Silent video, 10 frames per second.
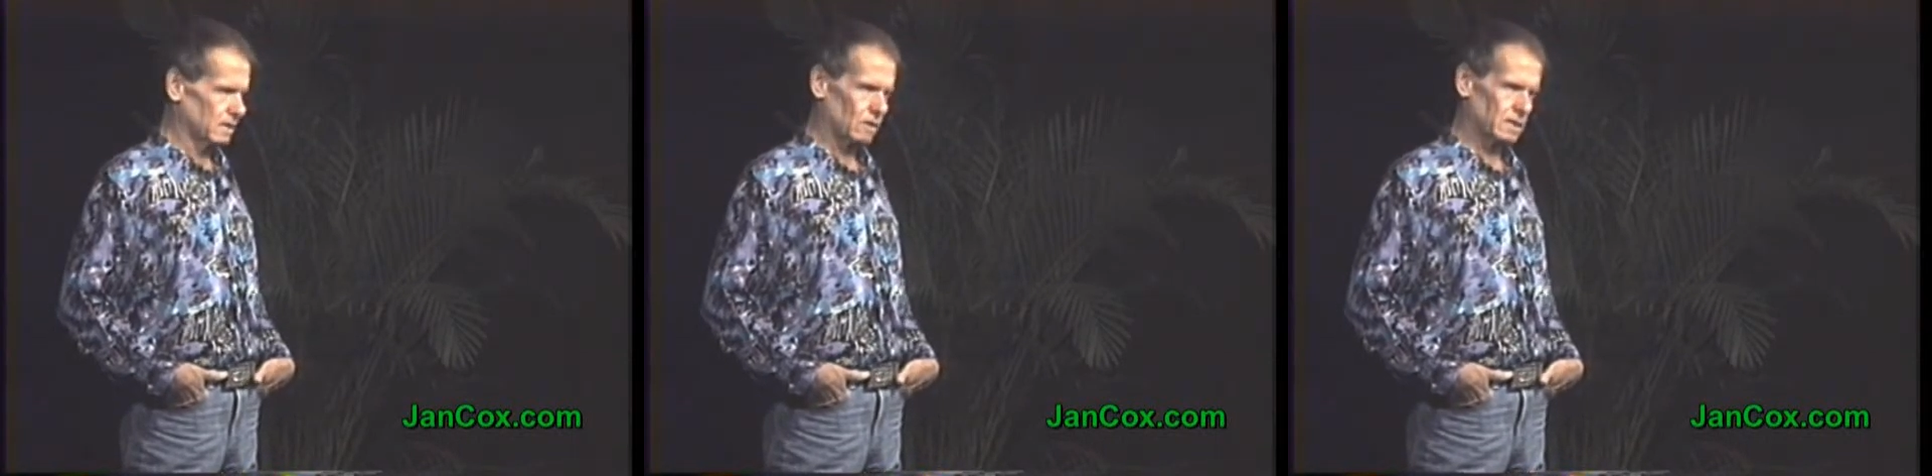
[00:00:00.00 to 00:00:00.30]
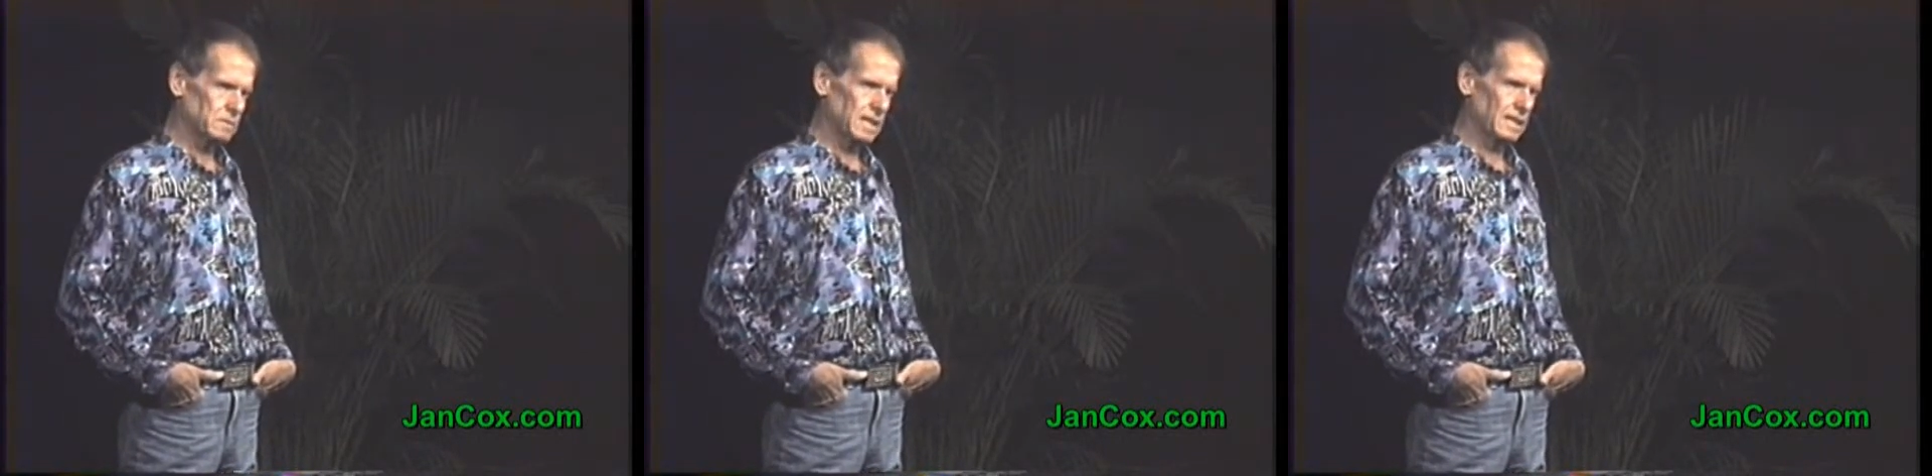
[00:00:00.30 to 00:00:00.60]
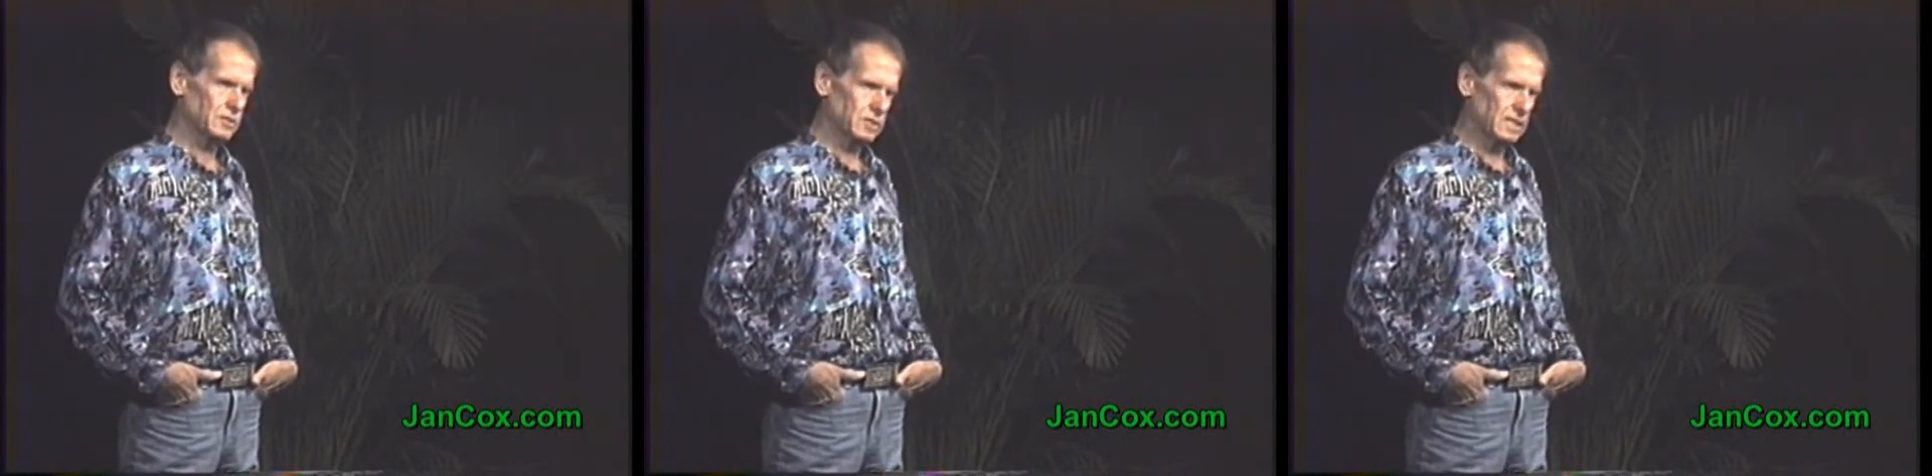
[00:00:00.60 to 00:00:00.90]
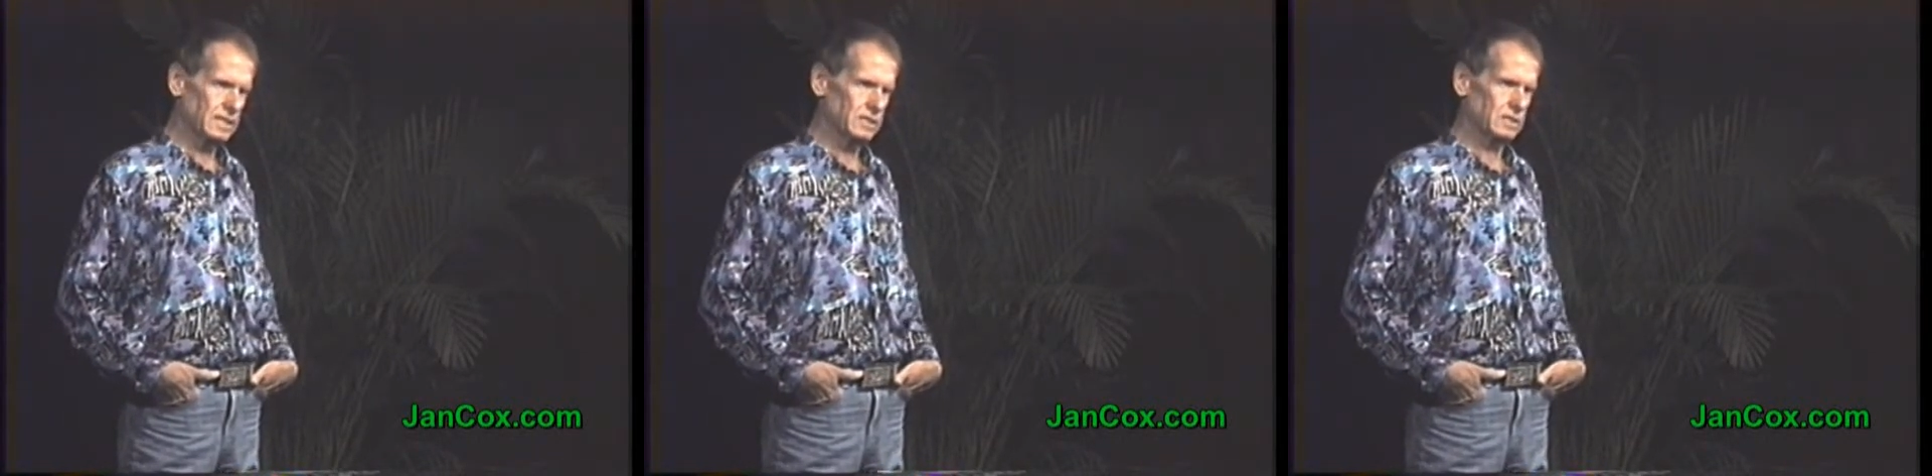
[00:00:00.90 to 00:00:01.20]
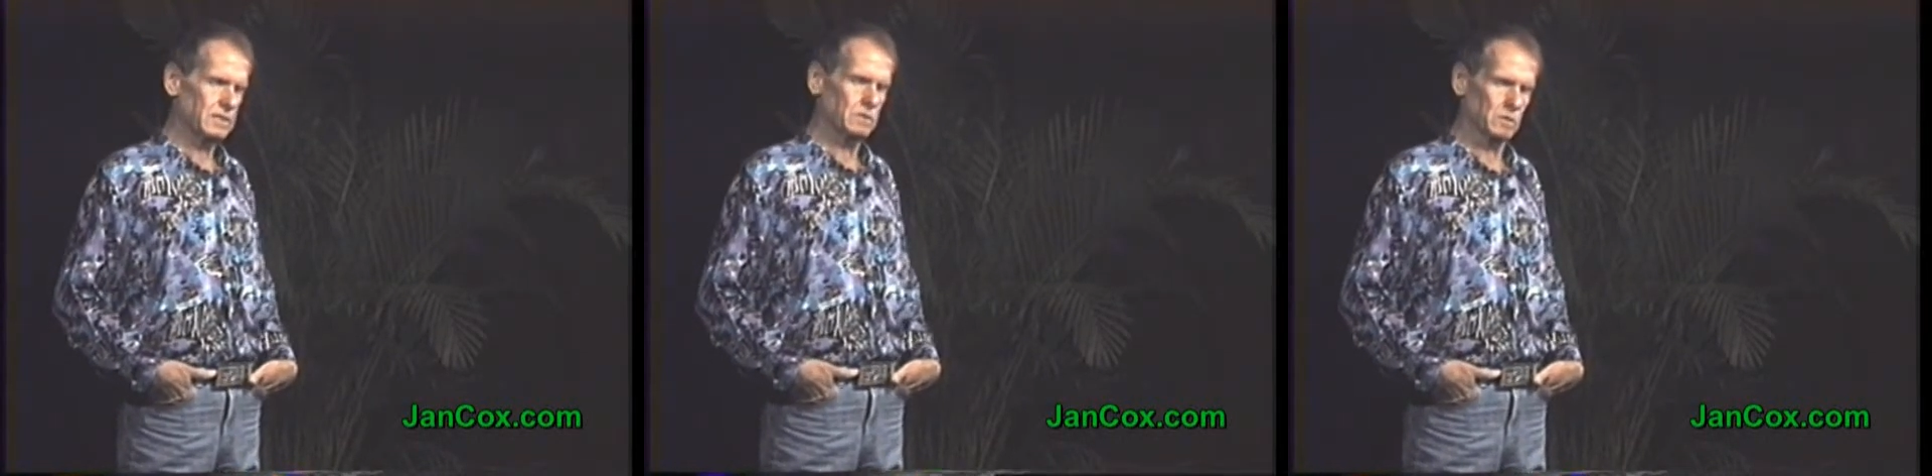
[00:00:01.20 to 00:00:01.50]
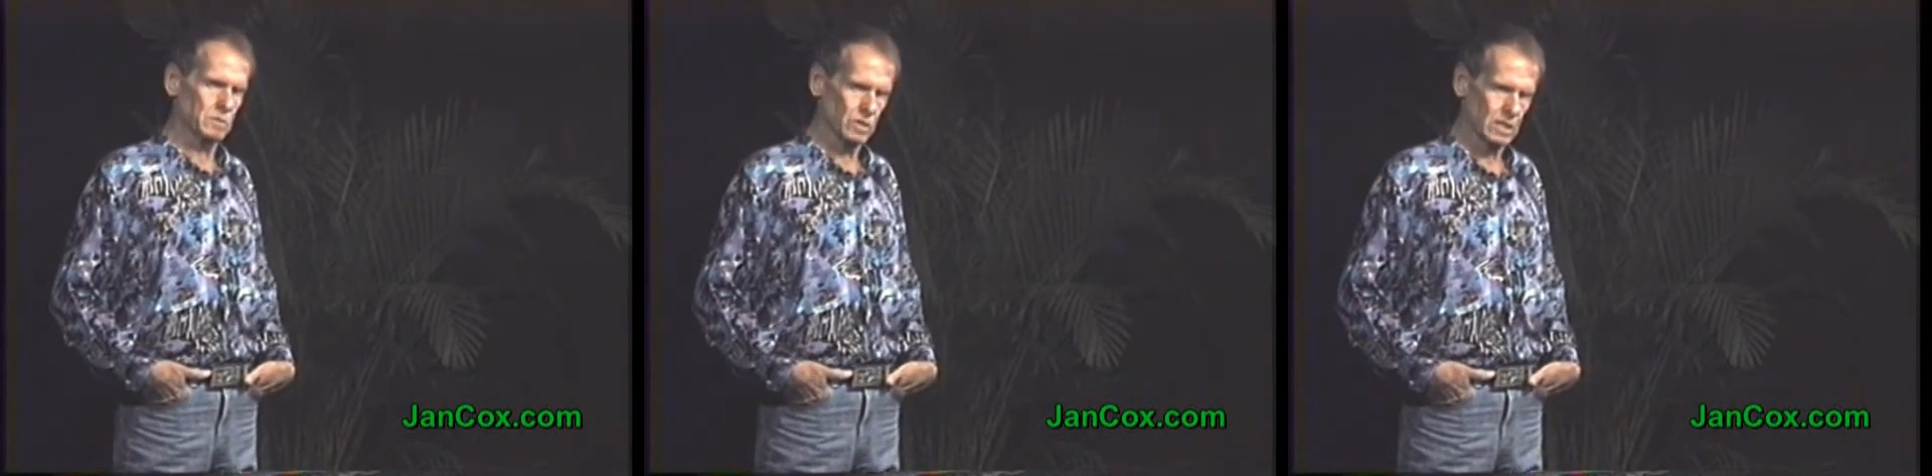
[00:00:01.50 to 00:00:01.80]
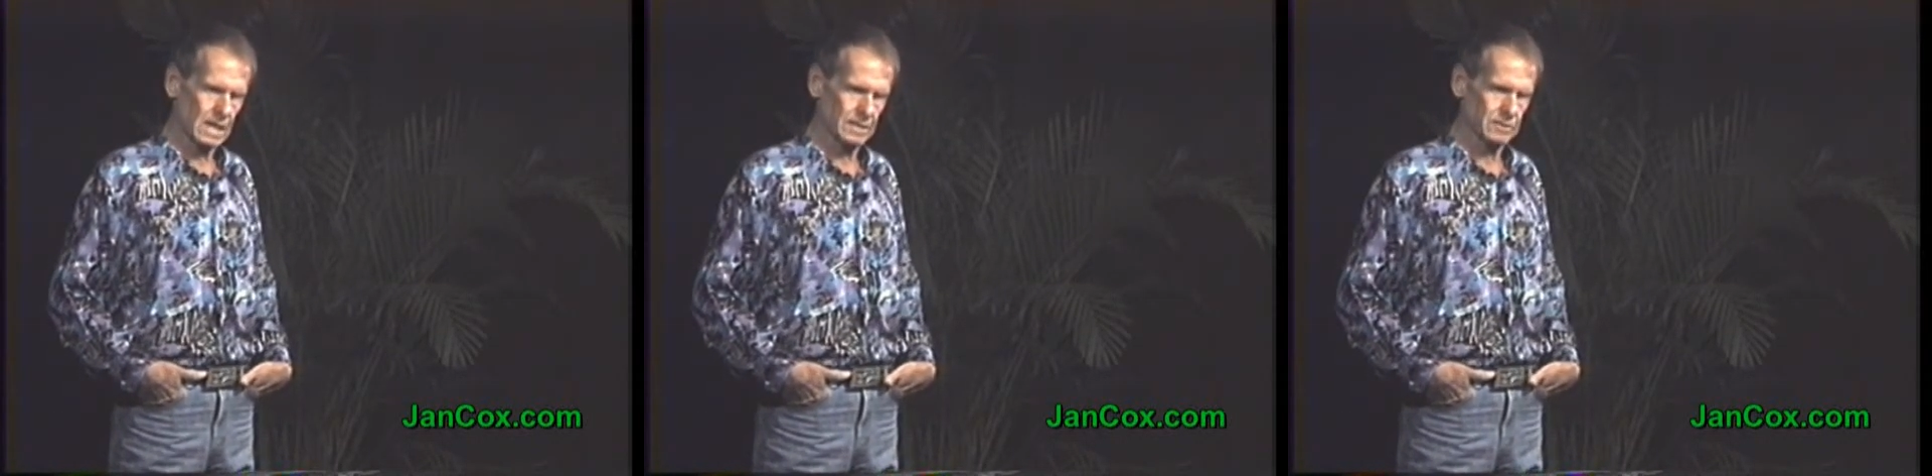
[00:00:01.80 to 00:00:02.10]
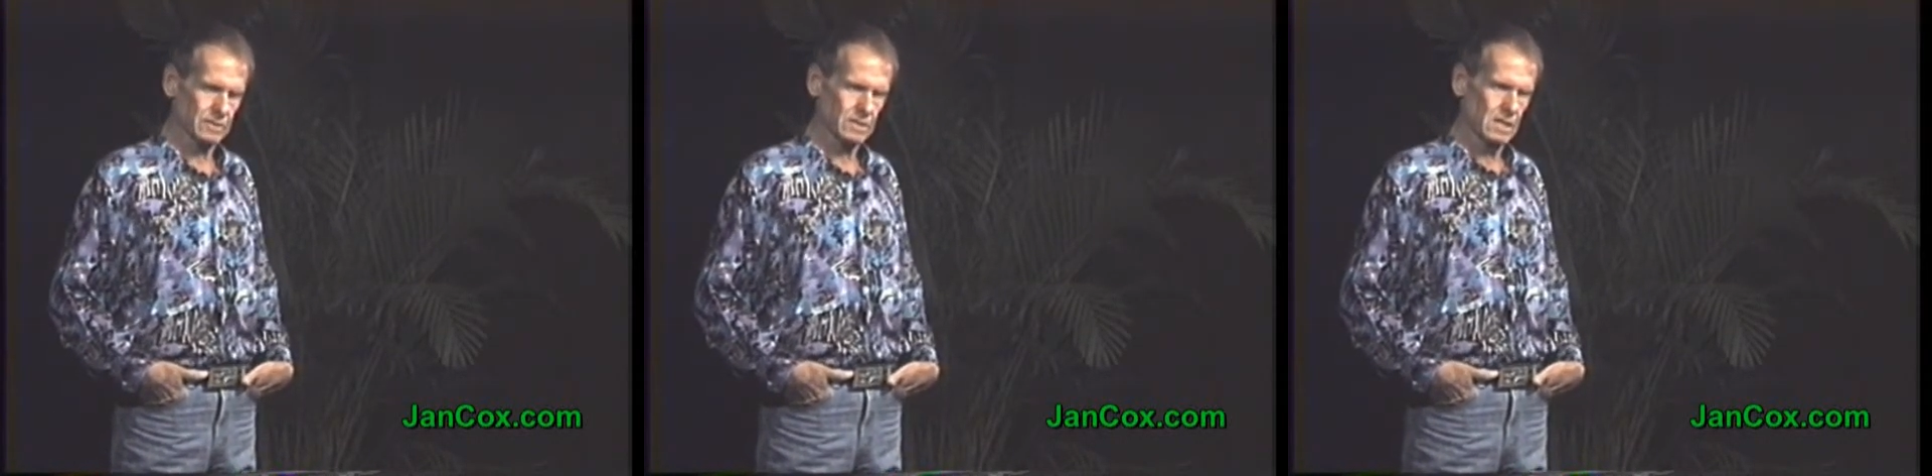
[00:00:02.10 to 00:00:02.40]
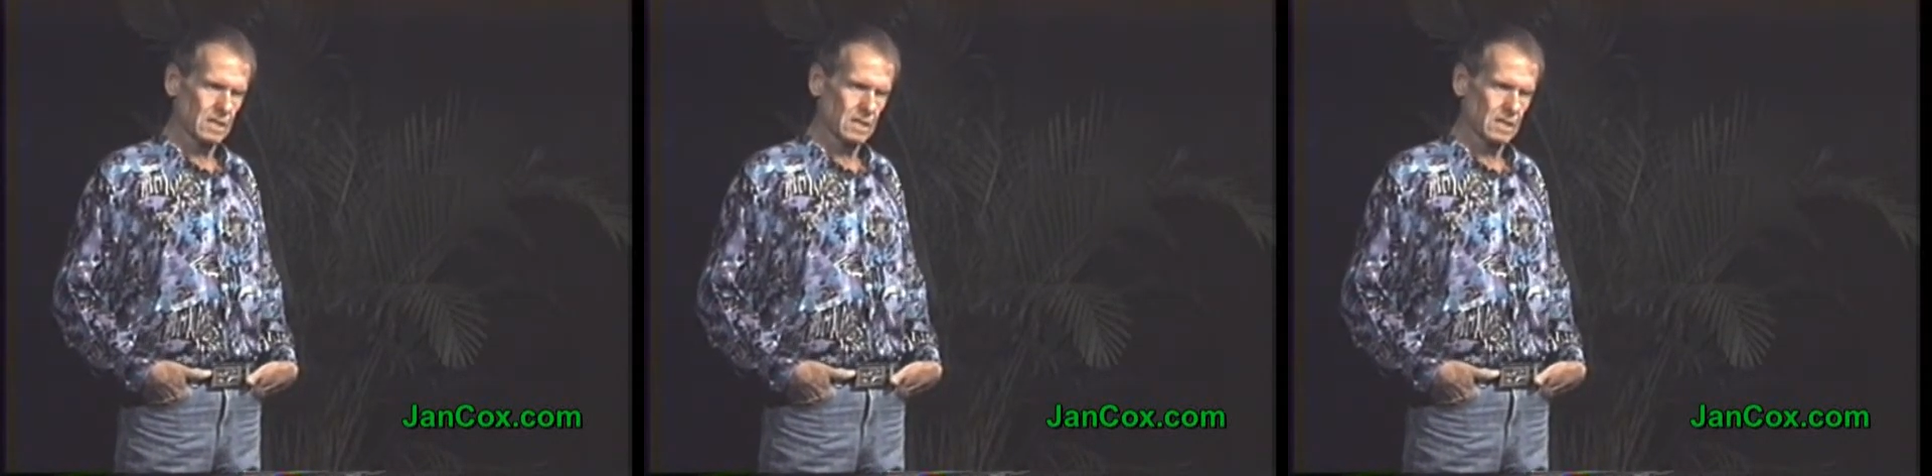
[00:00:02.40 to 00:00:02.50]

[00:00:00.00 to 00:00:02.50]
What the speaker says: what a man sees if he were more conscious,